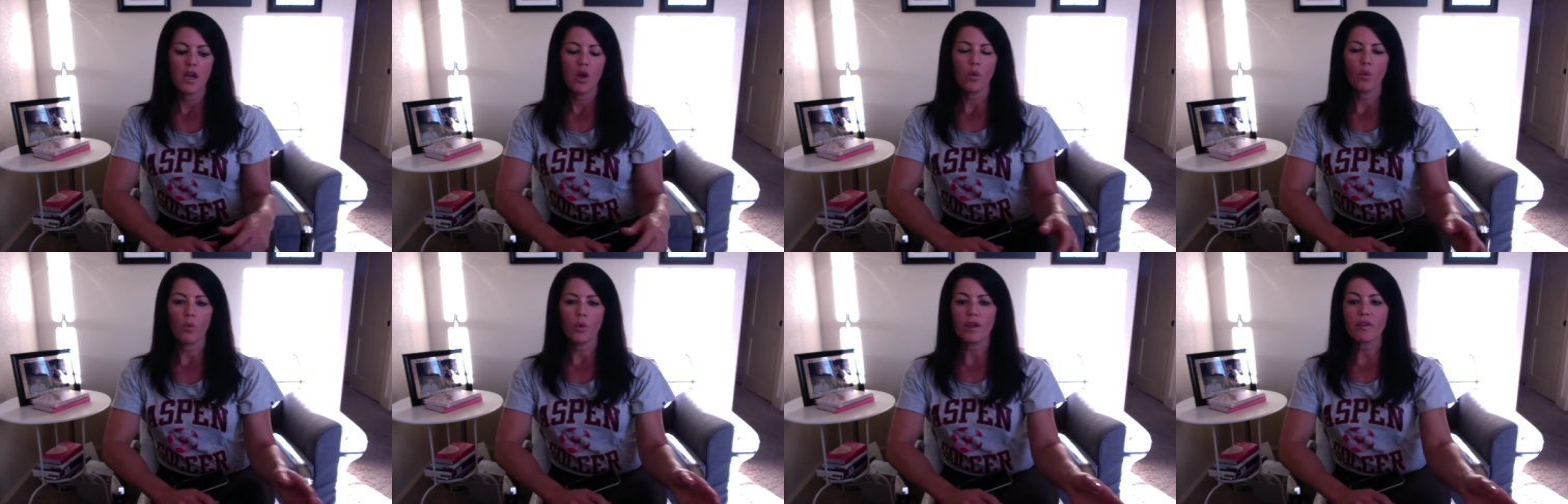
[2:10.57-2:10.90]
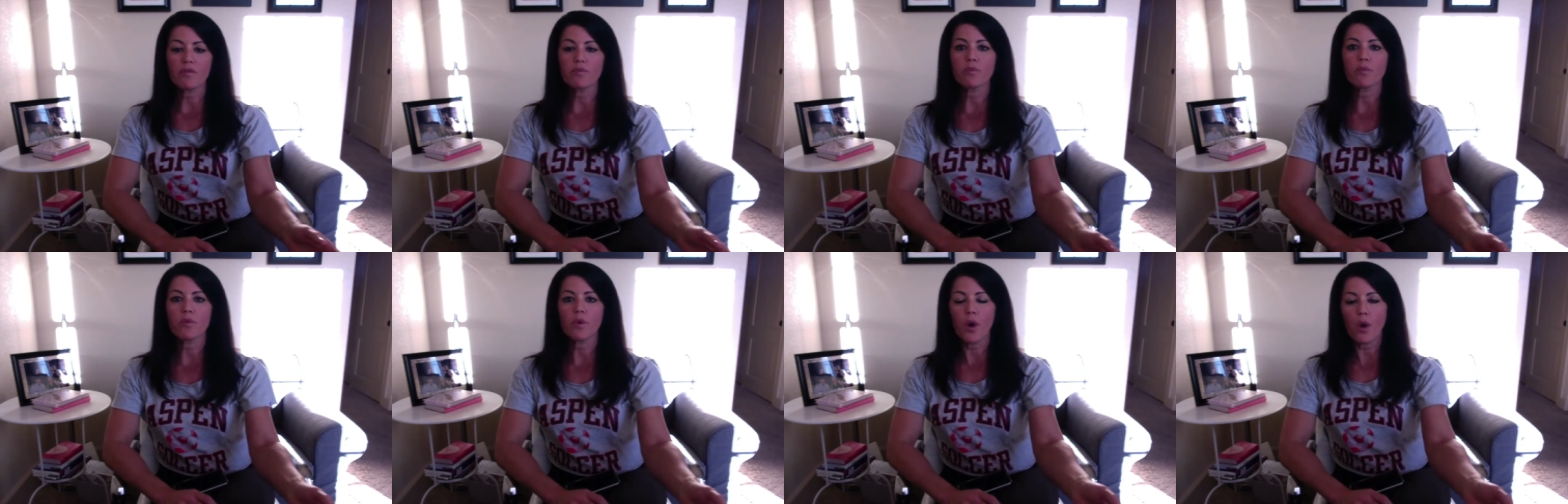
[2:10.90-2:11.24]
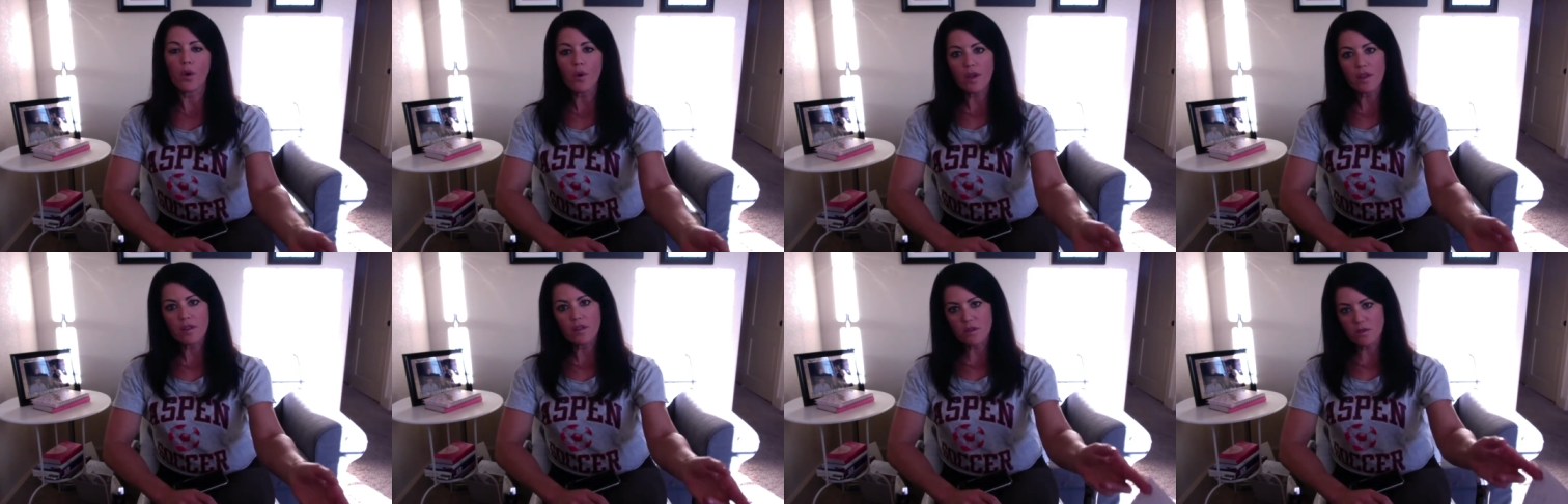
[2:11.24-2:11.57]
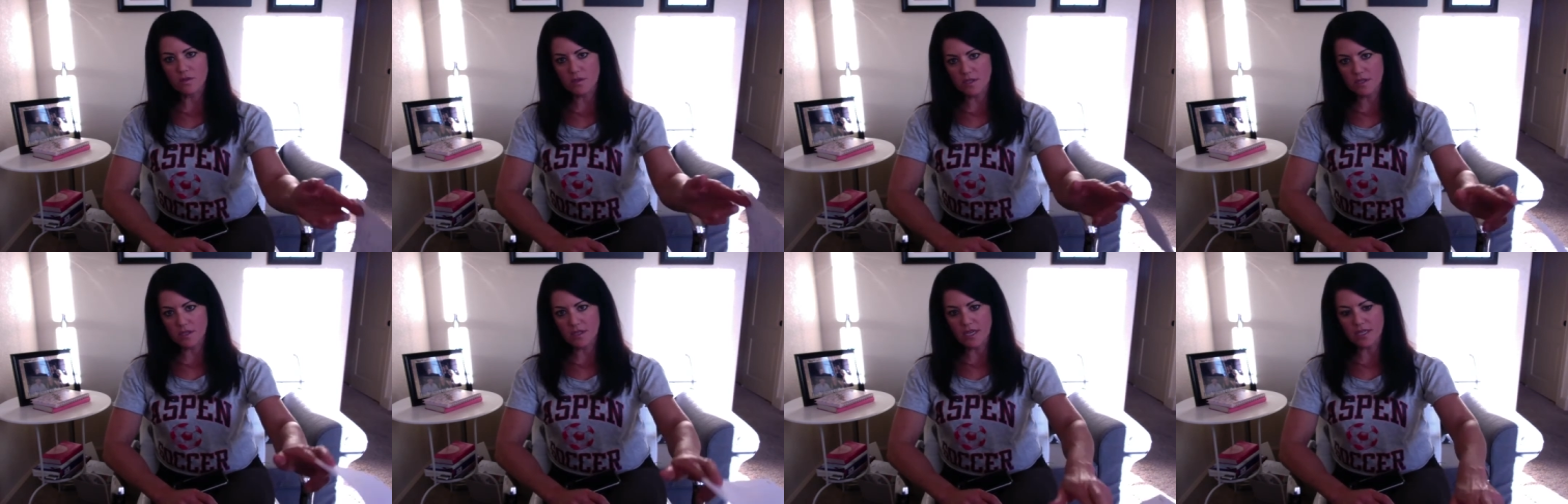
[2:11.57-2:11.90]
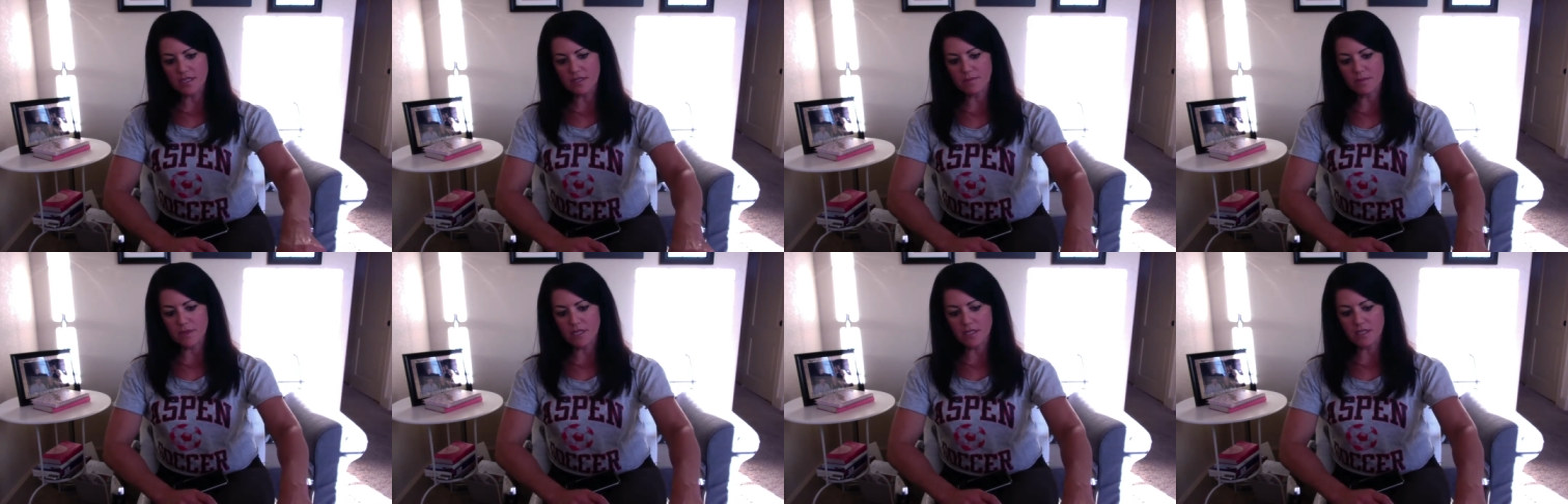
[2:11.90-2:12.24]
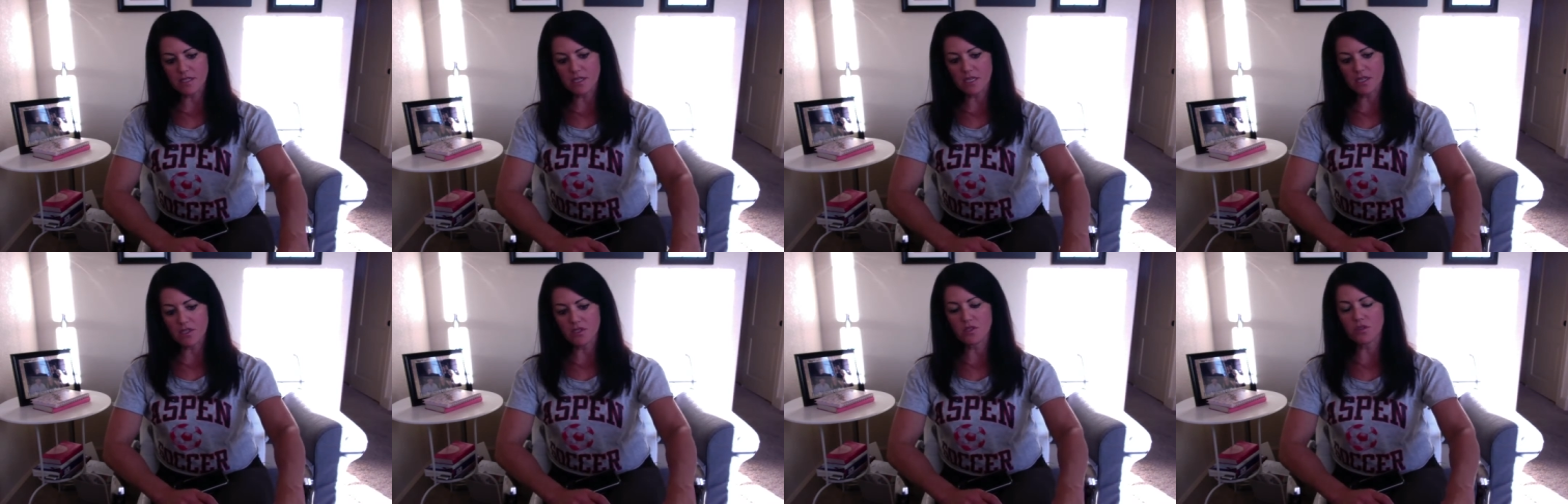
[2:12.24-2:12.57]
We've broken those assessments
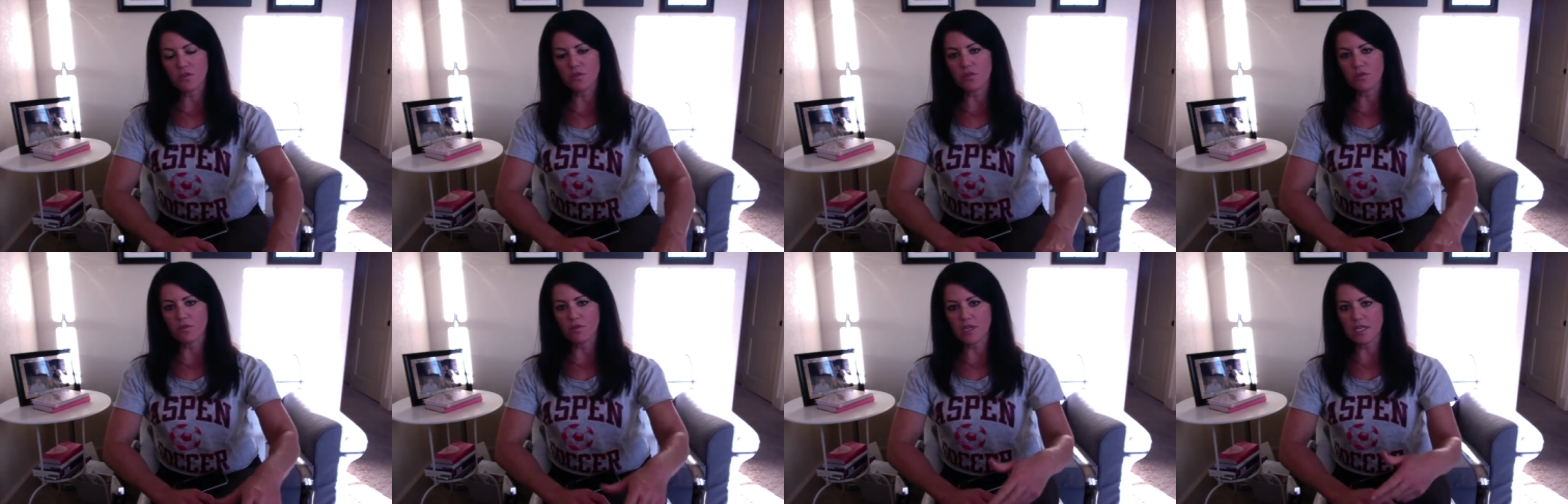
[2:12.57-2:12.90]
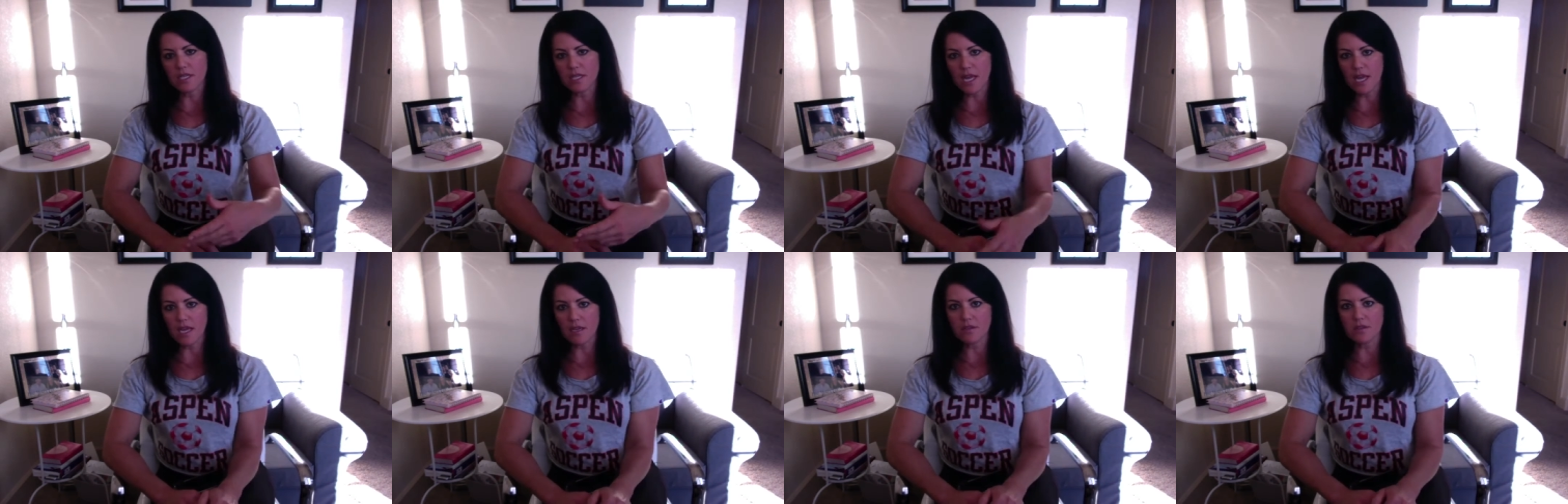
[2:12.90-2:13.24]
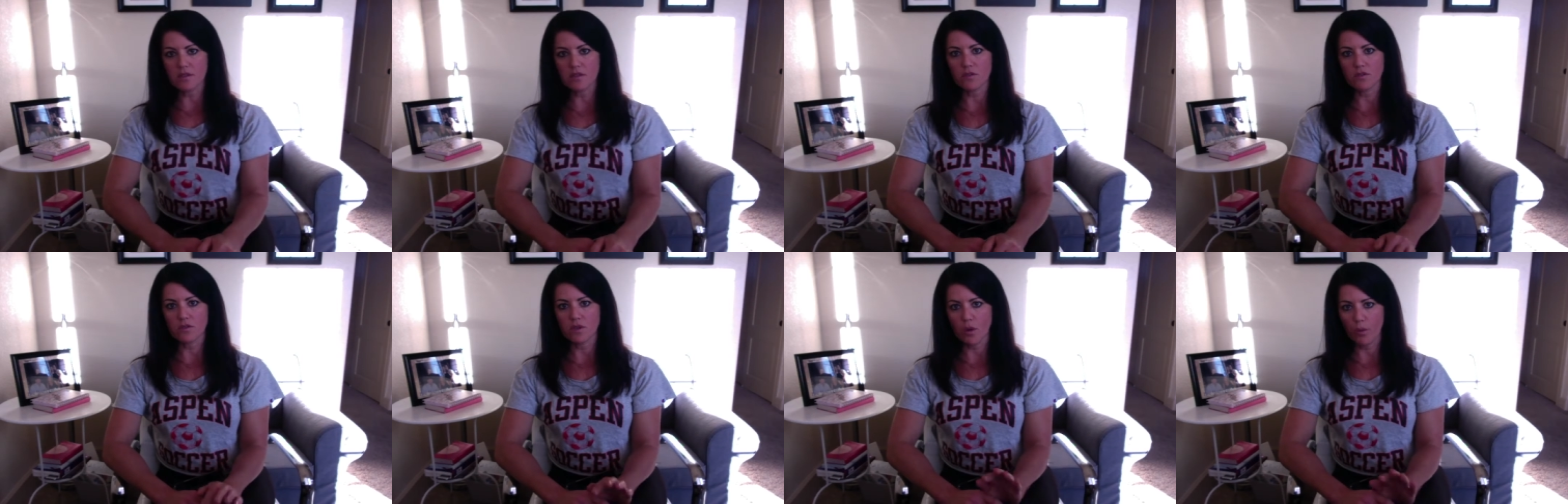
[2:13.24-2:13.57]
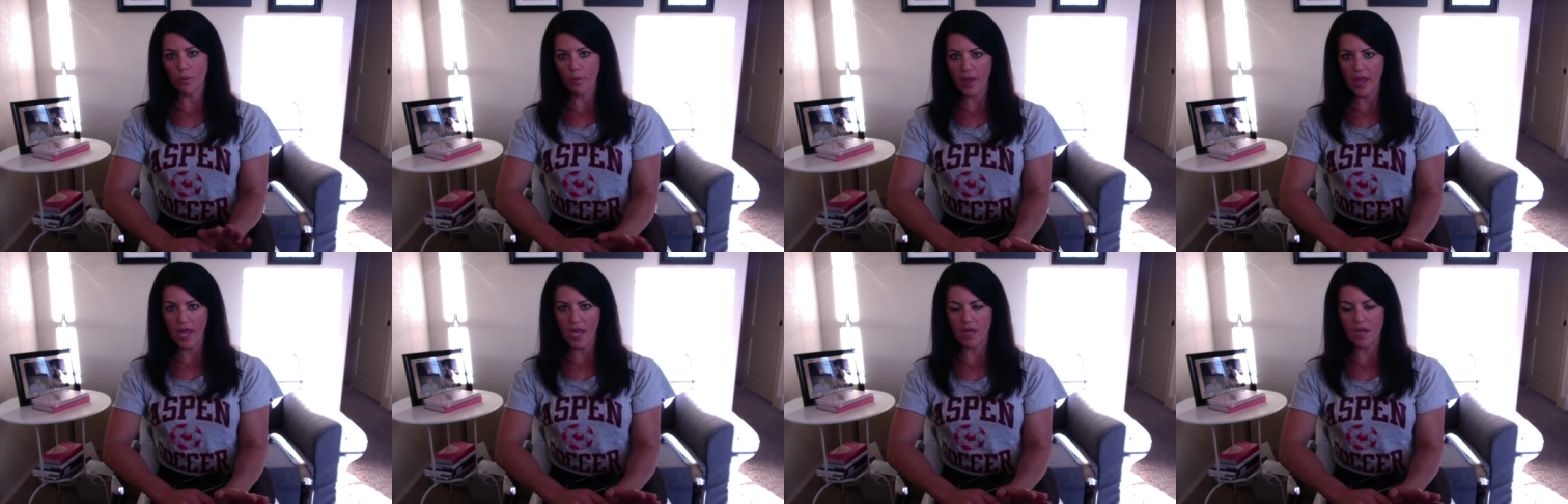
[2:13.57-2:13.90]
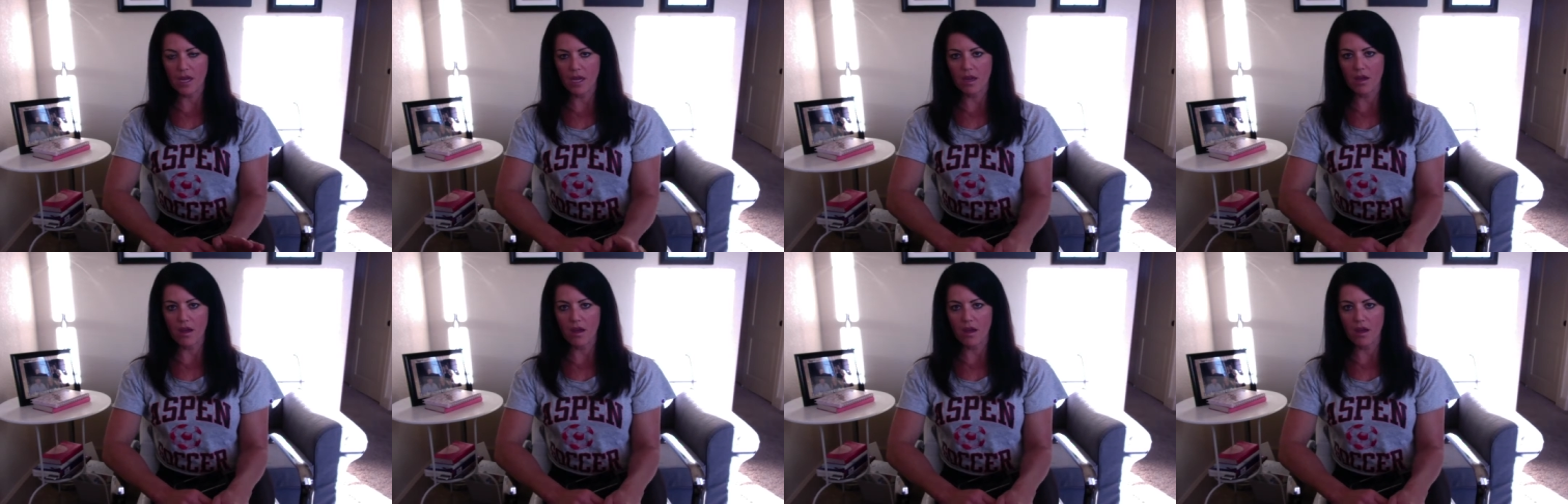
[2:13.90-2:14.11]
into 3 days, so don't panic.